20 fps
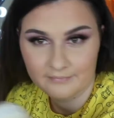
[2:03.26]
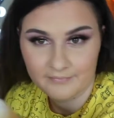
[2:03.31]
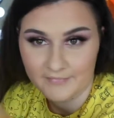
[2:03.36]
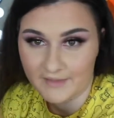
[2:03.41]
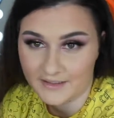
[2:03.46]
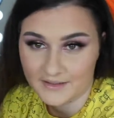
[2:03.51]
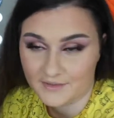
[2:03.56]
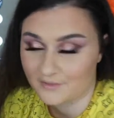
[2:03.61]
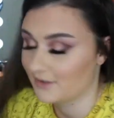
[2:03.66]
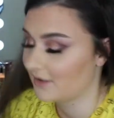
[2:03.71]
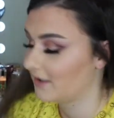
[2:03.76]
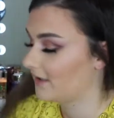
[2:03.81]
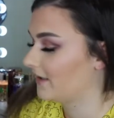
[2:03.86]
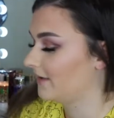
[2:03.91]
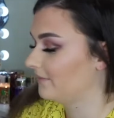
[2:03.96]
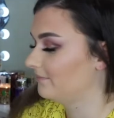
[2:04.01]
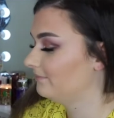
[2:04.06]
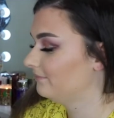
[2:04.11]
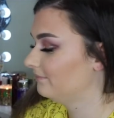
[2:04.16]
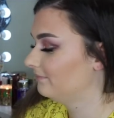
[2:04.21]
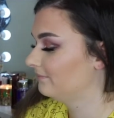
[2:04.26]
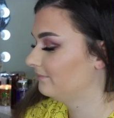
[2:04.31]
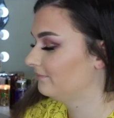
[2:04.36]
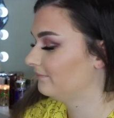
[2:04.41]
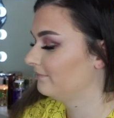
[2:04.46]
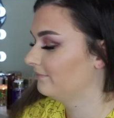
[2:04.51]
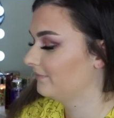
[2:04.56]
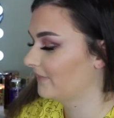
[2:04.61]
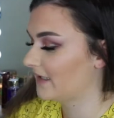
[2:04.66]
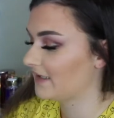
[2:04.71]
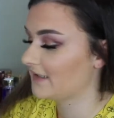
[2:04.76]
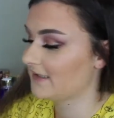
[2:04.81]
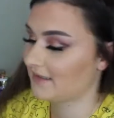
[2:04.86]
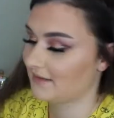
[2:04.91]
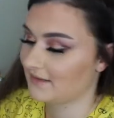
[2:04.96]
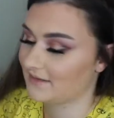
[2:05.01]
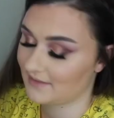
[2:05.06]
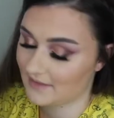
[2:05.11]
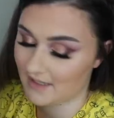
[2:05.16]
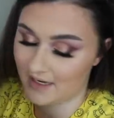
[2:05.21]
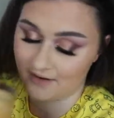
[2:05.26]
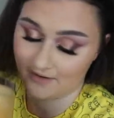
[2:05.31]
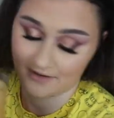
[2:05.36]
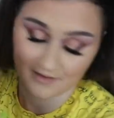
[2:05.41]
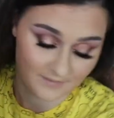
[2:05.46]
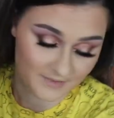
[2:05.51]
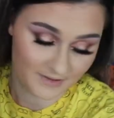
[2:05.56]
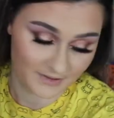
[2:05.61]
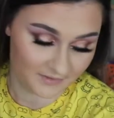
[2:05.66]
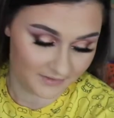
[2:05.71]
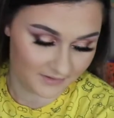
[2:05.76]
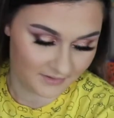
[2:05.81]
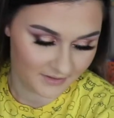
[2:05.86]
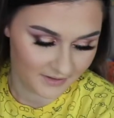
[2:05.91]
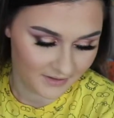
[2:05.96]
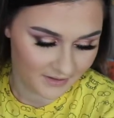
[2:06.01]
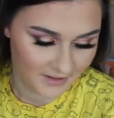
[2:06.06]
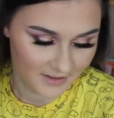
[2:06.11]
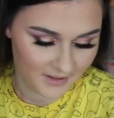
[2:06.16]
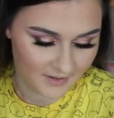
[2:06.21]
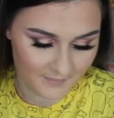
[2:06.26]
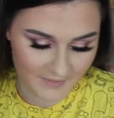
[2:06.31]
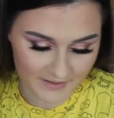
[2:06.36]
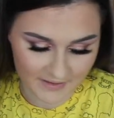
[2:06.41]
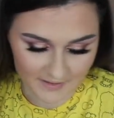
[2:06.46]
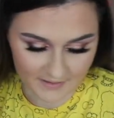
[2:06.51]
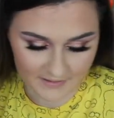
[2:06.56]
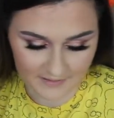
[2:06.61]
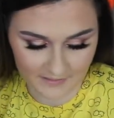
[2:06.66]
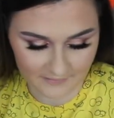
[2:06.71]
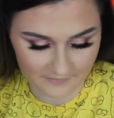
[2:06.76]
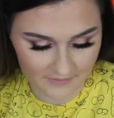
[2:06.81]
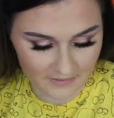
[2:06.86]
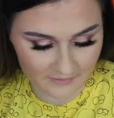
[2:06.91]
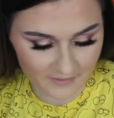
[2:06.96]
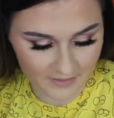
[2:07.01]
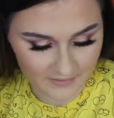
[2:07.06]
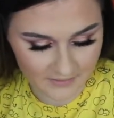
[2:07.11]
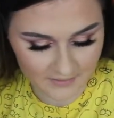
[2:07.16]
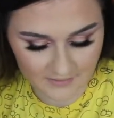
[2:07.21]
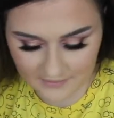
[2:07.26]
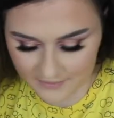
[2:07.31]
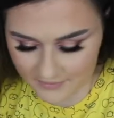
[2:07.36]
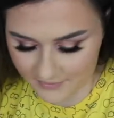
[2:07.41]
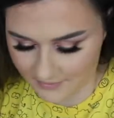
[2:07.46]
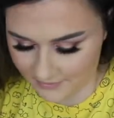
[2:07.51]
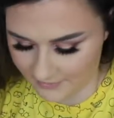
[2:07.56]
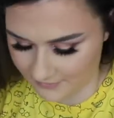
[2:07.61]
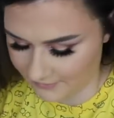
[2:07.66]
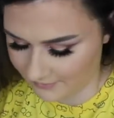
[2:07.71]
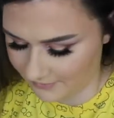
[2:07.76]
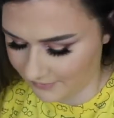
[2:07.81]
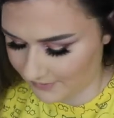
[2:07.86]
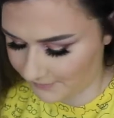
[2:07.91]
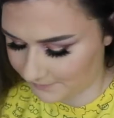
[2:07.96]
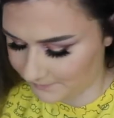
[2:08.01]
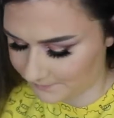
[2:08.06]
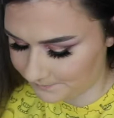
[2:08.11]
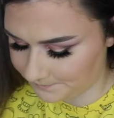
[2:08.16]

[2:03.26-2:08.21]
That's what I that's how I imagine it. But yeah, I love that one. So good.